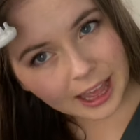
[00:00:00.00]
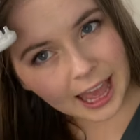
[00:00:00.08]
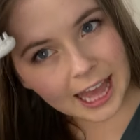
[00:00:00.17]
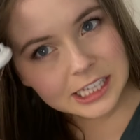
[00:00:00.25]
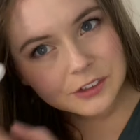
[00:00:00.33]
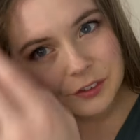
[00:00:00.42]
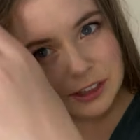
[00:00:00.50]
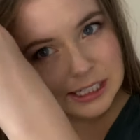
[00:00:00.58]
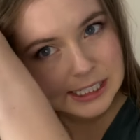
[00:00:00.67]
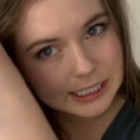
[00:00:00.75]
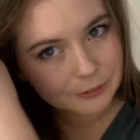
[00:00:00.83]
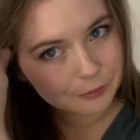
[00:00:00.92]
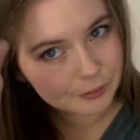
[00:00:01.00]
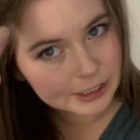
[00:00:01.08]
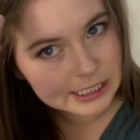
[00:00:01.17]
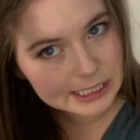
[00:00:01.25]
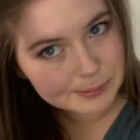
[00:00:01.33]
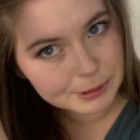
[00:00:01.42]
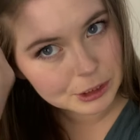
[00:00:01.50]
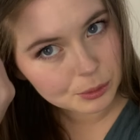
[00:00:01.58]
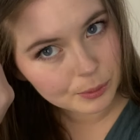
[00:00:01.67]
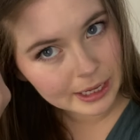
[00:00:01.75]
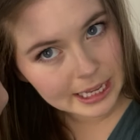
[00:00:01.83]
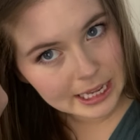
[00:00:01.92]
As for the difference
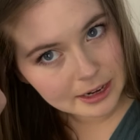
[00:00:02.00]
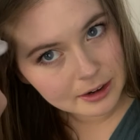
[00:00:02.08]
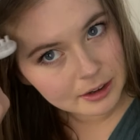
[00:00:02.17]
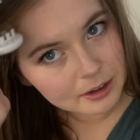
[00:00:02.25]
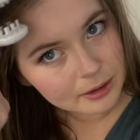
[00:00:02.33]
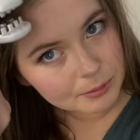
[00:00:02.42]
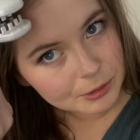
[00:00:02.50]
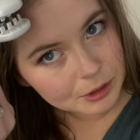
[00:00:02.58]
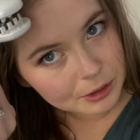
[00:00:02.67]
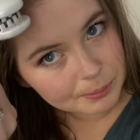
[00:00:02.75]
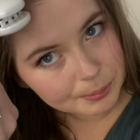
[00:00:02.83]
between, I'm just going to